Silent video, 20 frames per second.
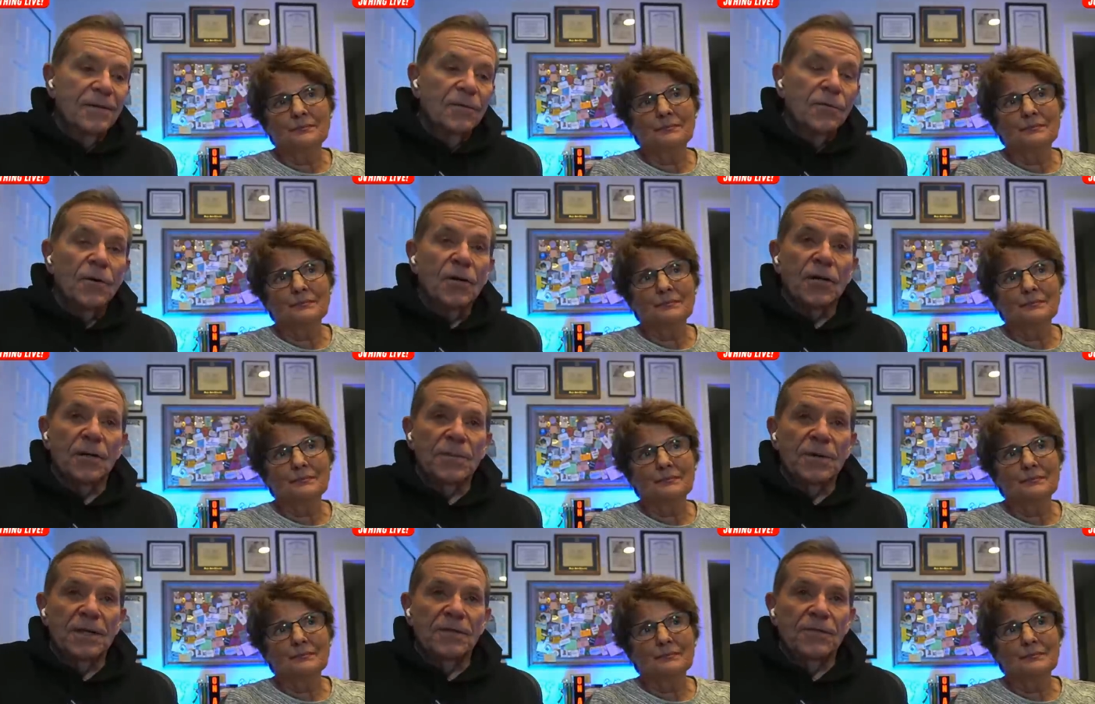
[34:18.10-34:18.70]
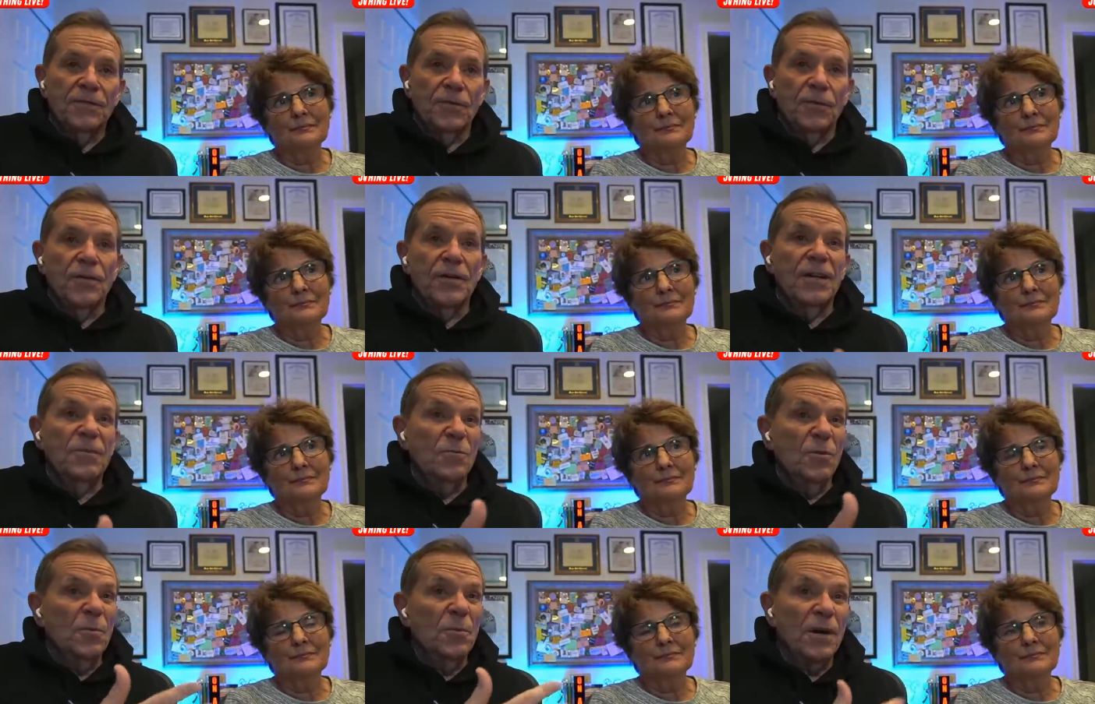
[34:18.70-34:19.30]
Speaker 1: We're going to be in Florida,
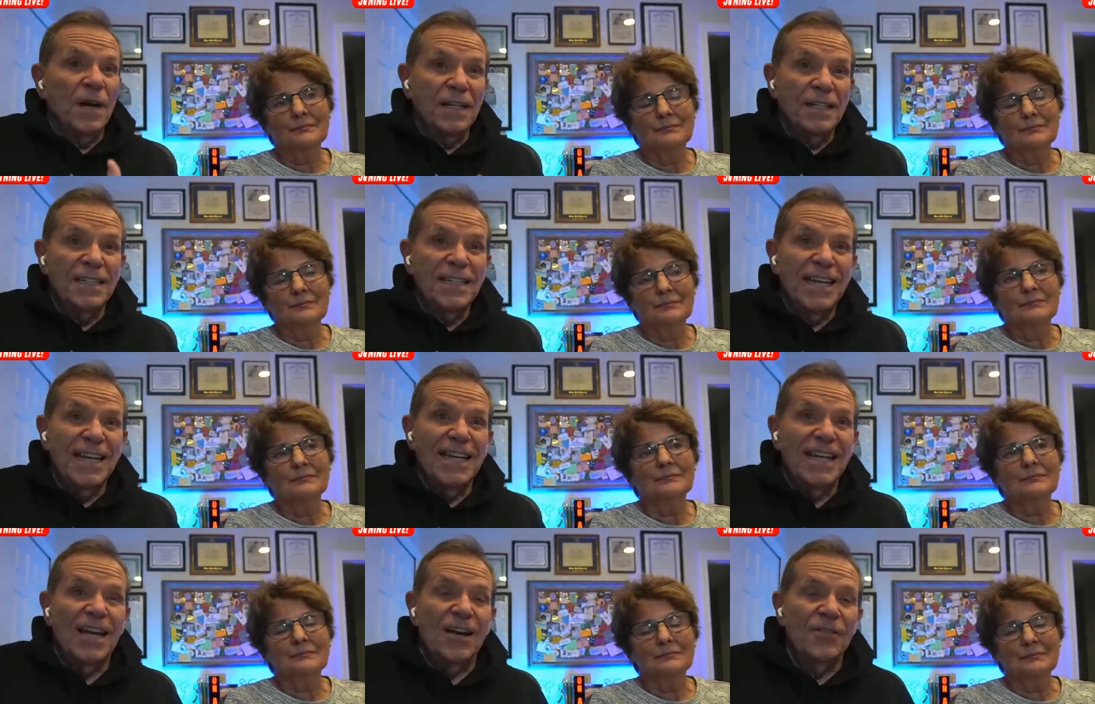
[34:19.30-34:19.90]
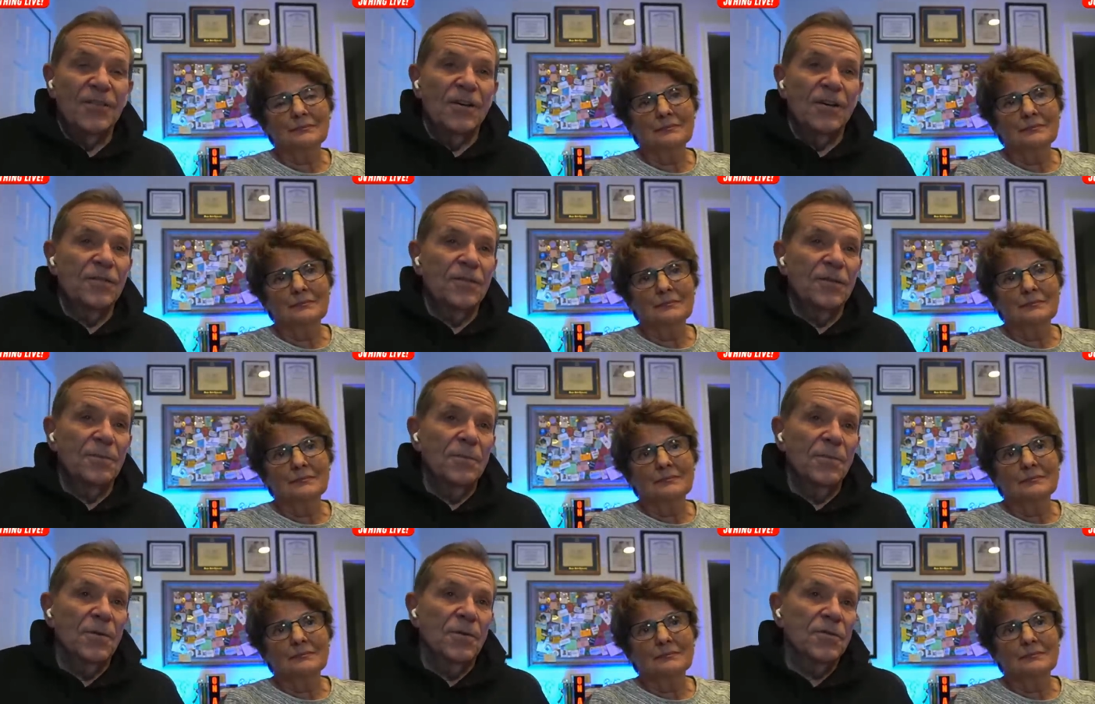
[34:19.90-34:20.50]
and we'll probably stay down there
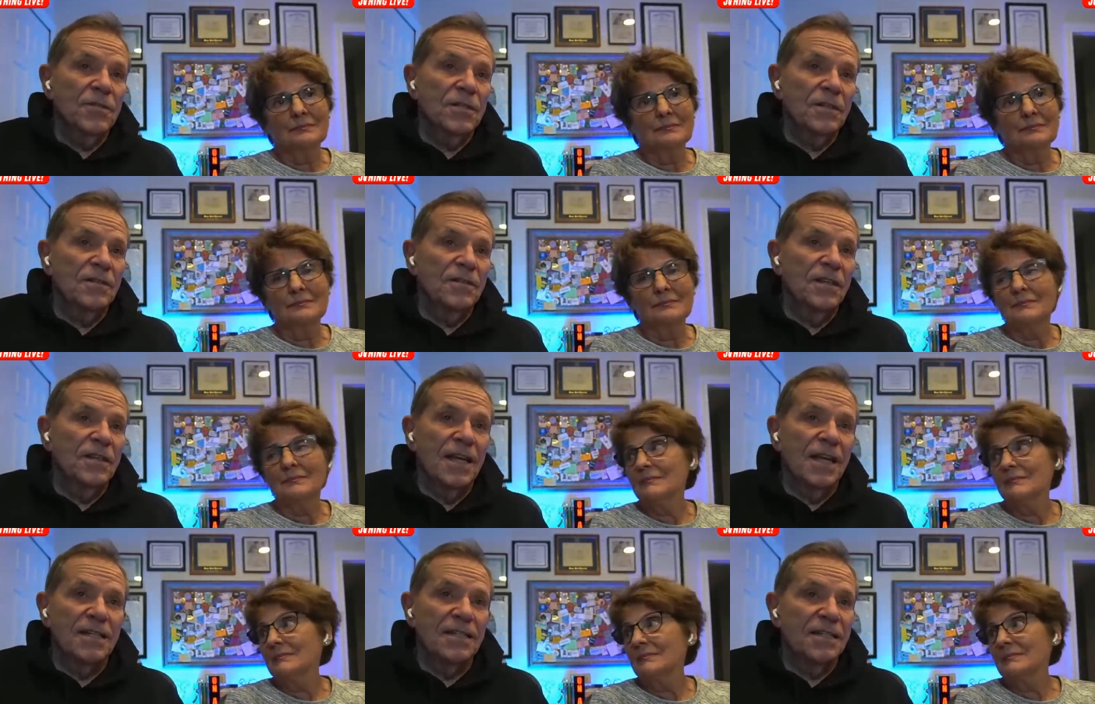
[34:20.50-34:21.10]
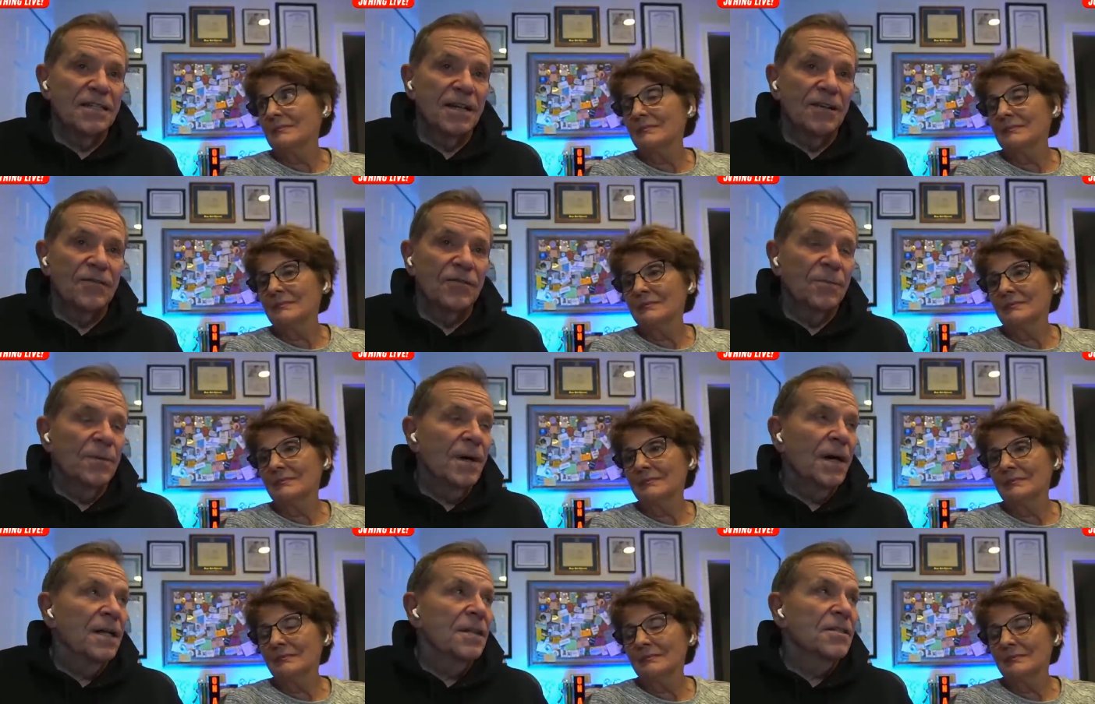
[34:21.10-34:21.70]
for most of the next several
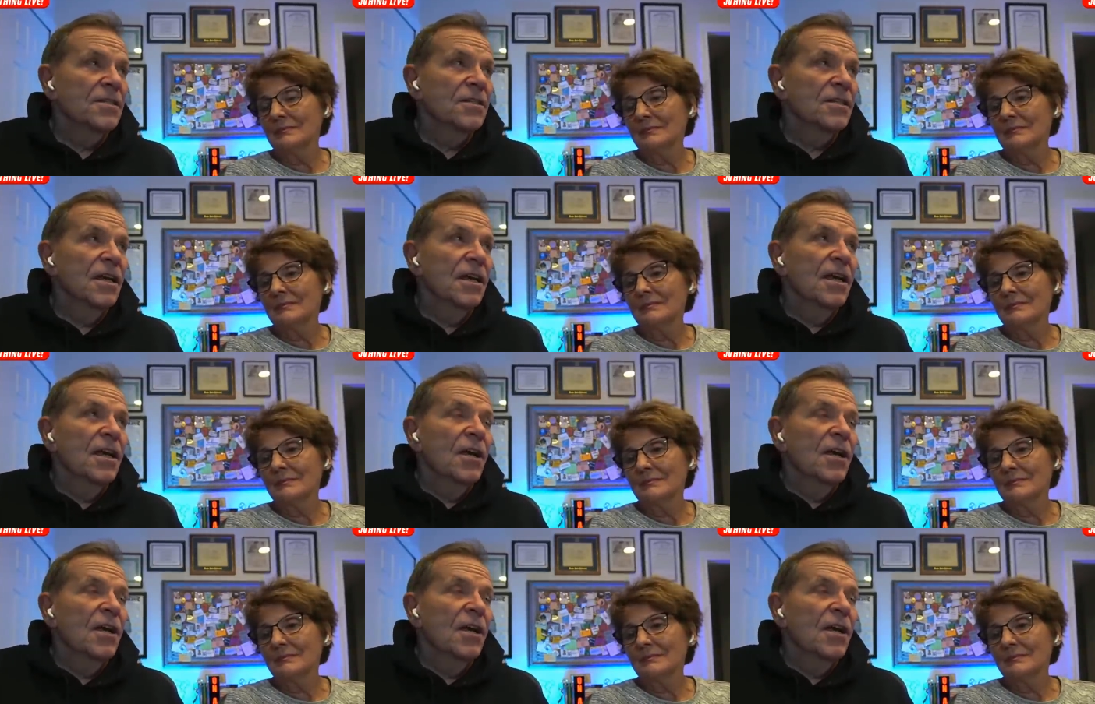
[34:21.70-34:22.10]
months.